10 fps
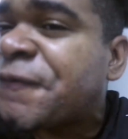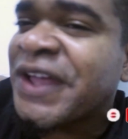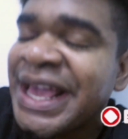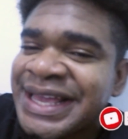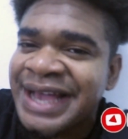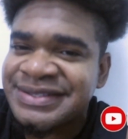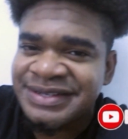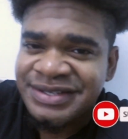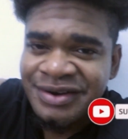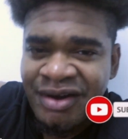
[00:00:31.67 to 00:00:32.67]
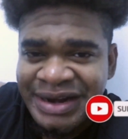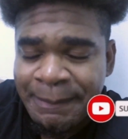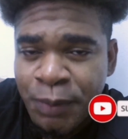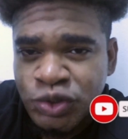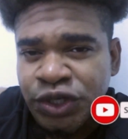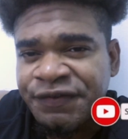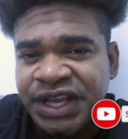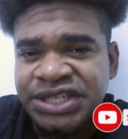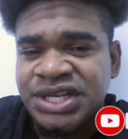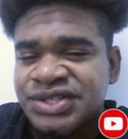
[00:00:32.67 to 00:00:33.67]
forget, guys, to turn on that post
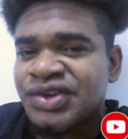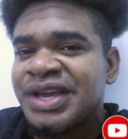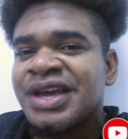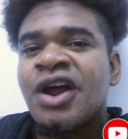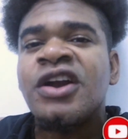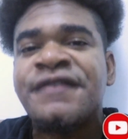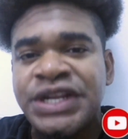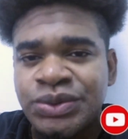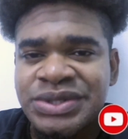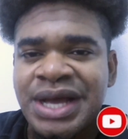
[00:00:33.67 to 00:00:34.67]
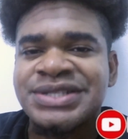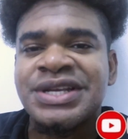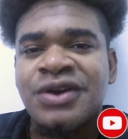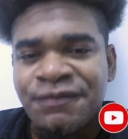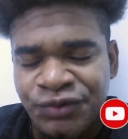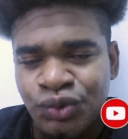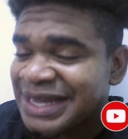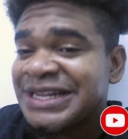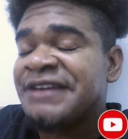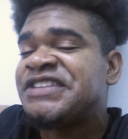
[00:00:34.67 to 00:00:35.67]
notification so you can get all the videos as they come through,
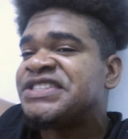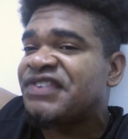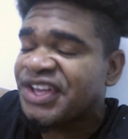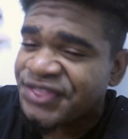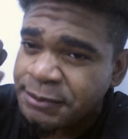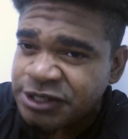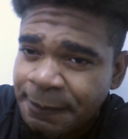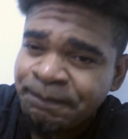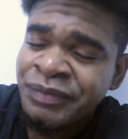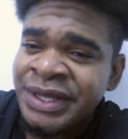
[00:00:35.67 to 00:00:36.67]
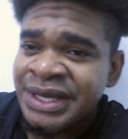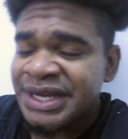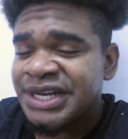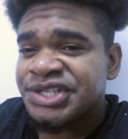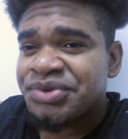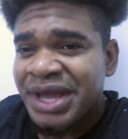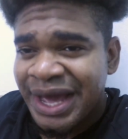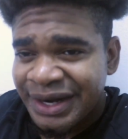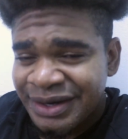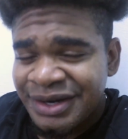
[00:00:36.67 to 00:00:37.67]
and give this video a thumbs up in this
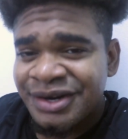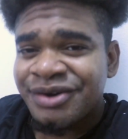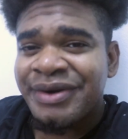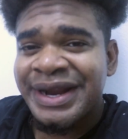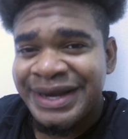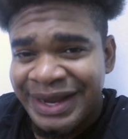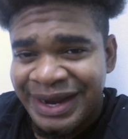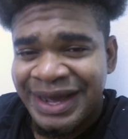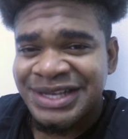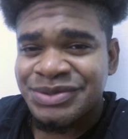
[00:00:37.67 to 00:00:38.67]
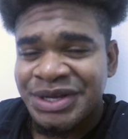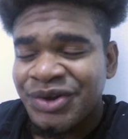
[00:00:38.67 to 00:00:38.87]
regard right there as well.